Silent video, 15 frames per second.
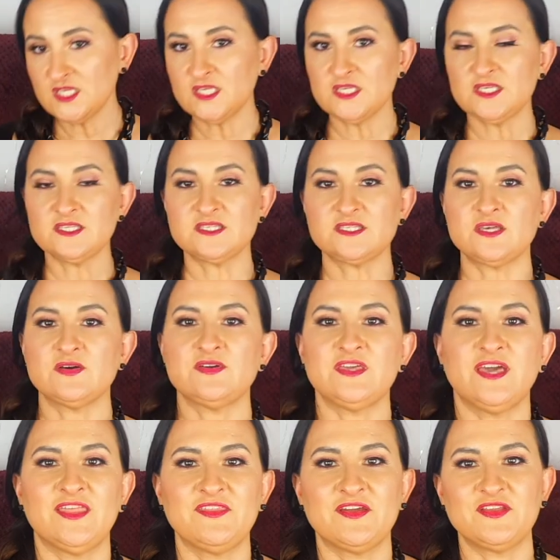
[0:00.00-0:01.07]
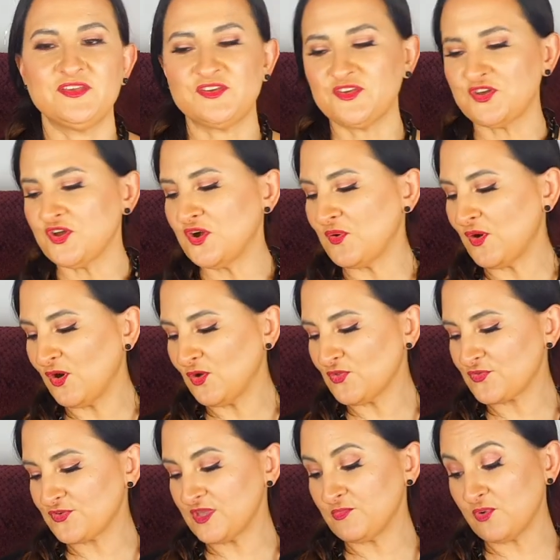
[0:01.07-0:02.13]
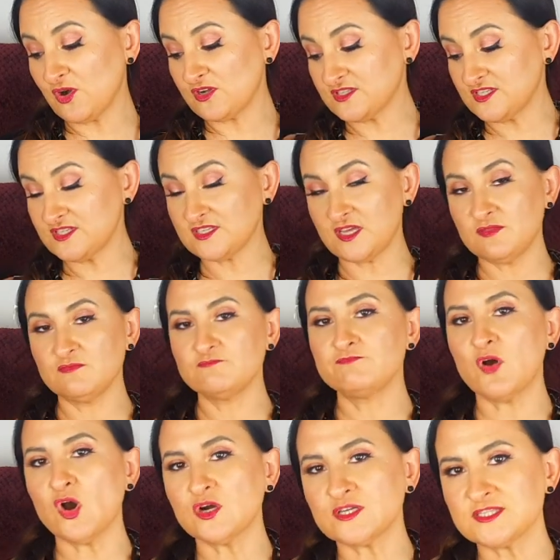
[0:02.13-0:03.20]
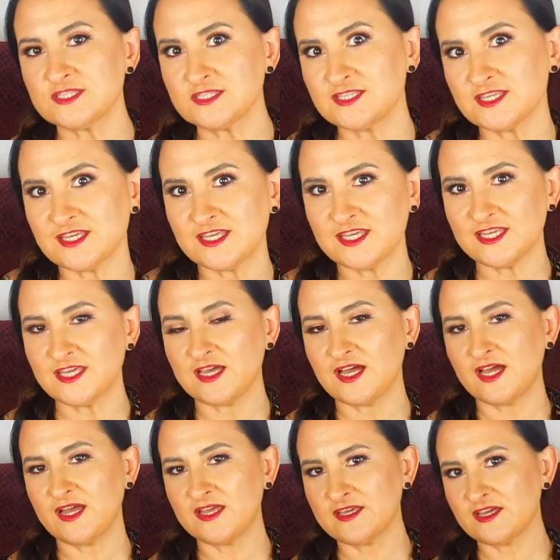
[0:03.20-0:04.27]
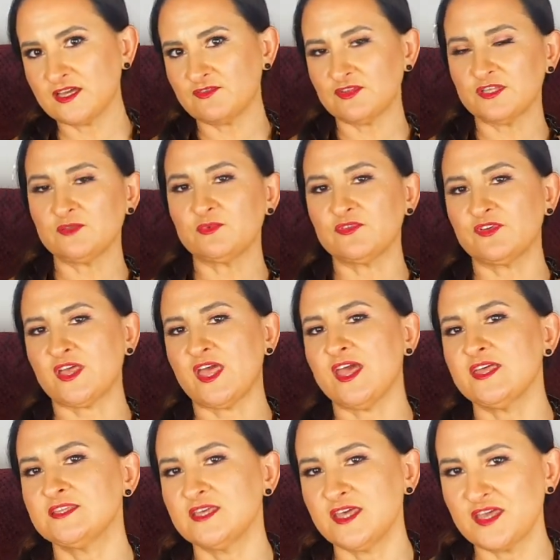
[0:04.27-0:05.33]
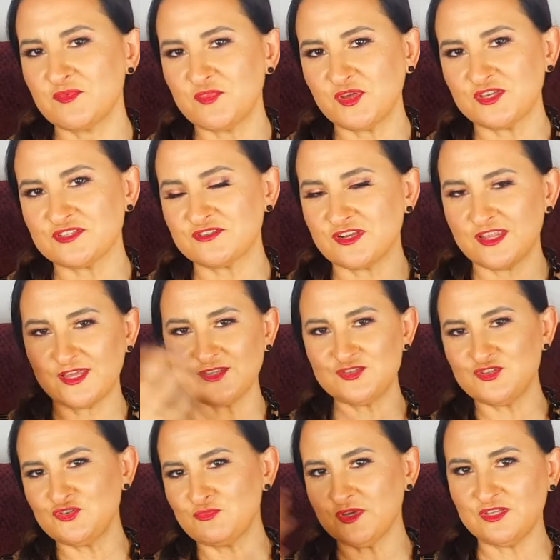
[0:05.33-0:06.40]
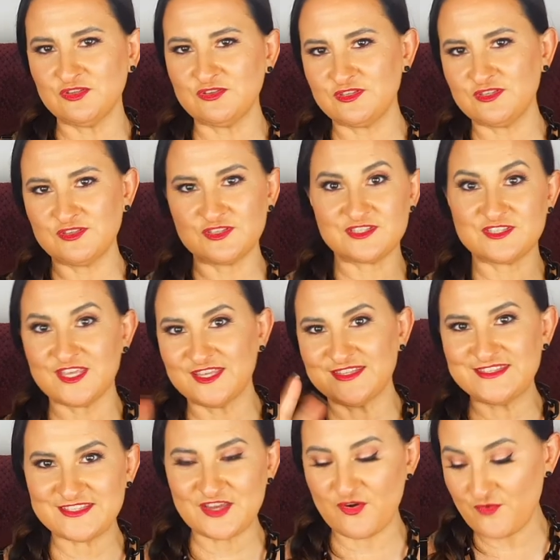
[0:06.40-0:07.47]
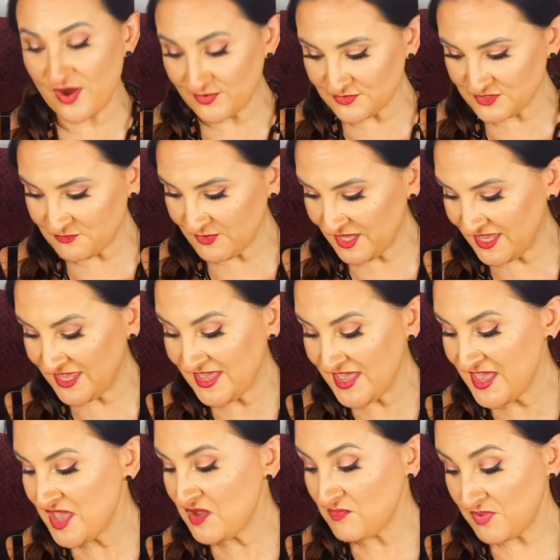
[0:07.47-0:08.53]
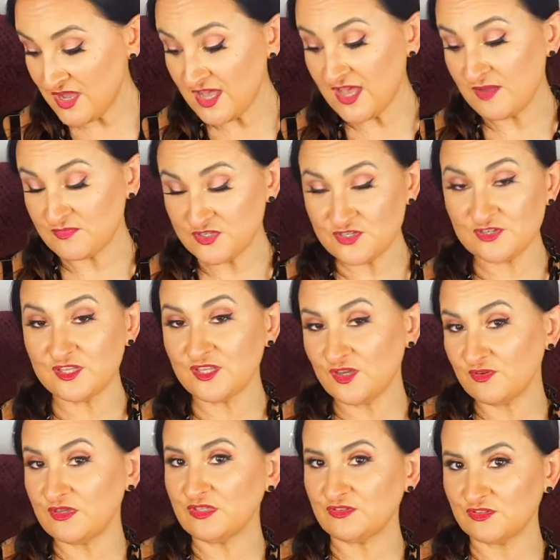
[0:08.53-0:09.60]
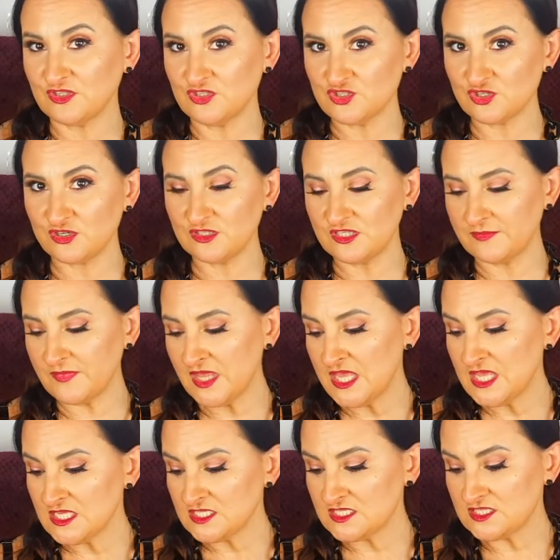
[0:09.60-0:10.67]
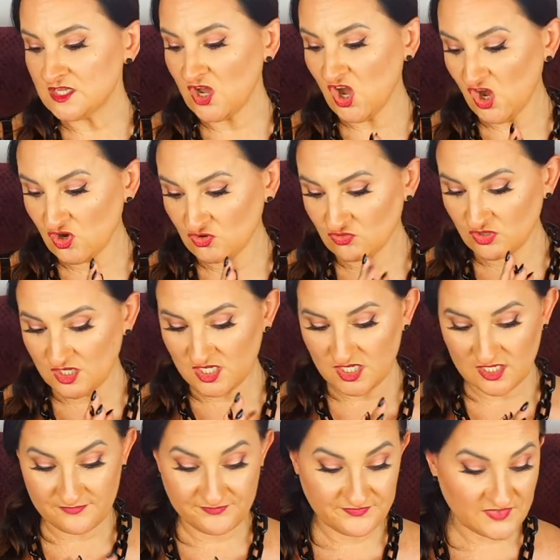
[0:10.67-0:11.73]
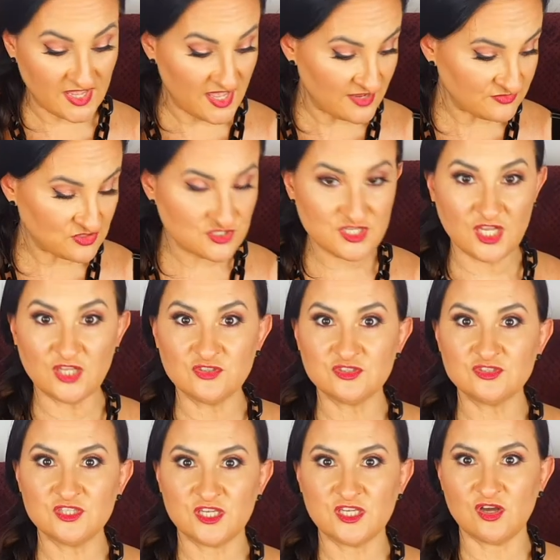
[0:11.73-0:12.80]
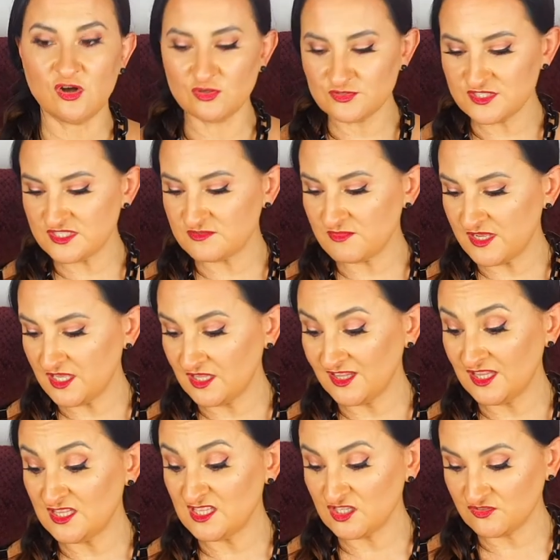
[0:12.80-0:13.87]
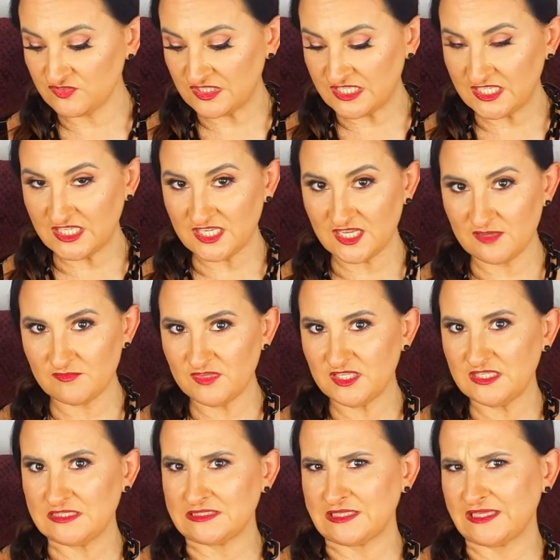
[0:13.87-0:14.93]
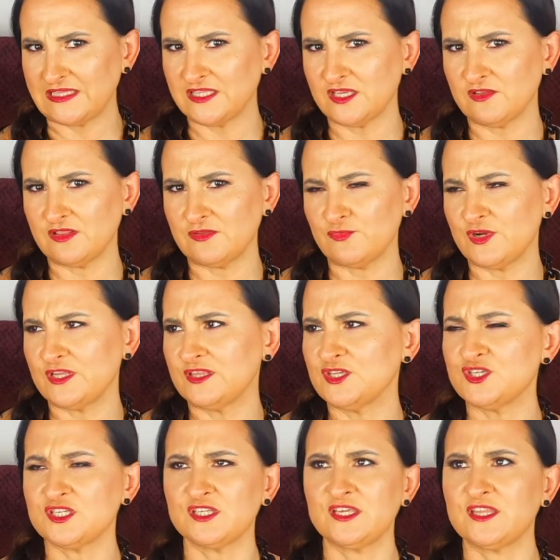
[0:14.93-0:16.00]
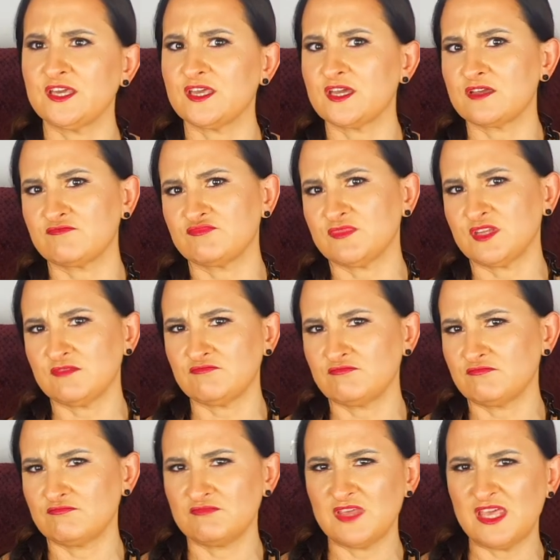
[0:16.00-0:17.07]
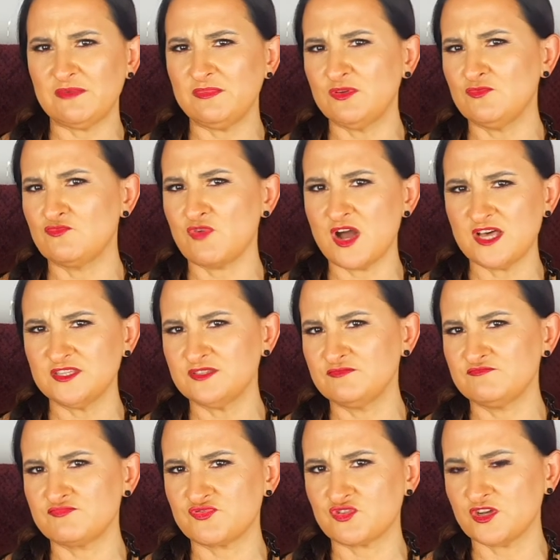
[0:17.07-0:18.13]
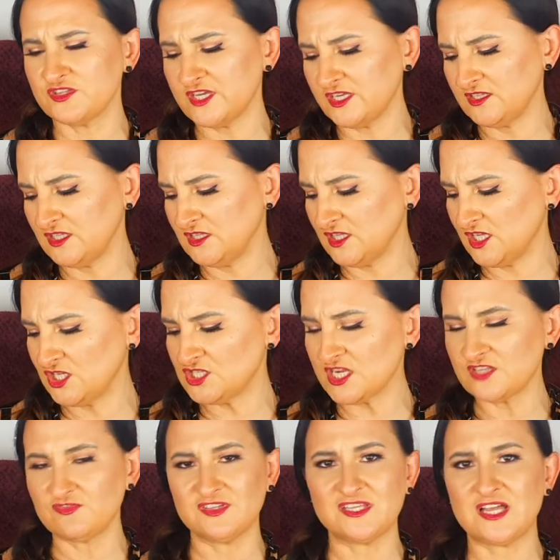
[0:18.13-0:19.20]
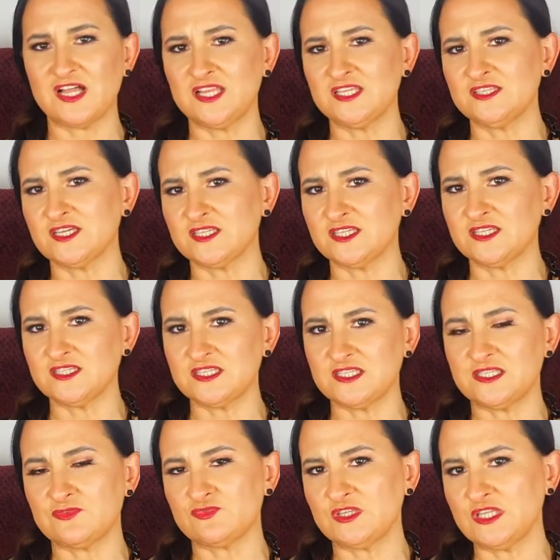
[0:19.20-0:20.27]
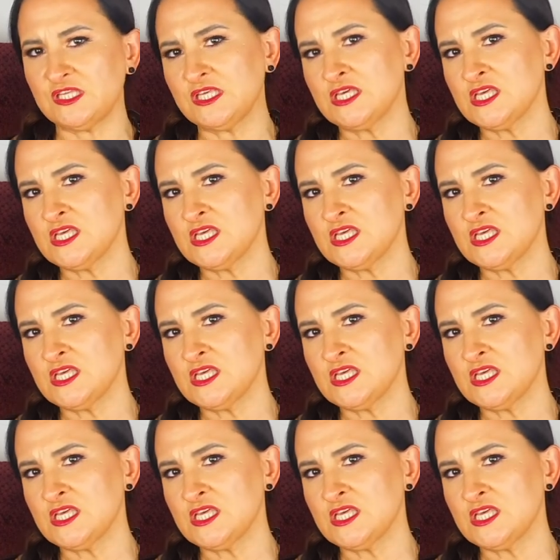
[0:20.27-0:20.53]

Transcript: So yeah, there you go, all three boxes unboxed. I have a little bit of a headache because there are like too many scents around me, but I'm surely going to enjoy them. So I have to tell you, they all smell lovely. I mean, like, there were literally like maybe one product in each advent calendar that didn't really